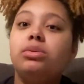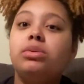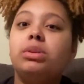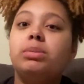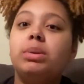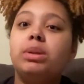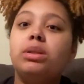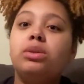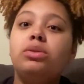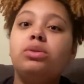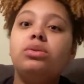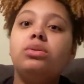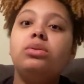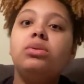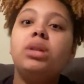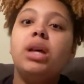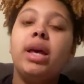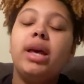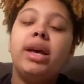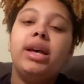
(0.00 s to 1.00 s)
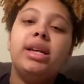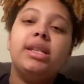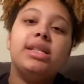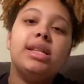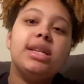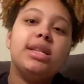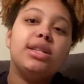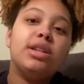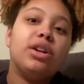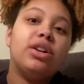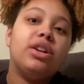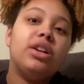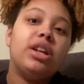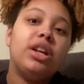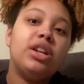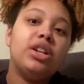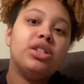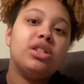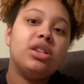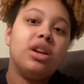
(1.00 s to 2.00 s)
The balloon is inserted
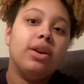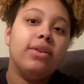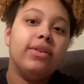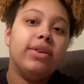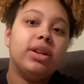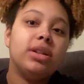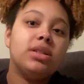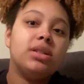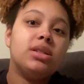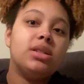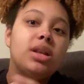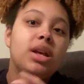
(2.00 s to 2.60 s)
in your cervix,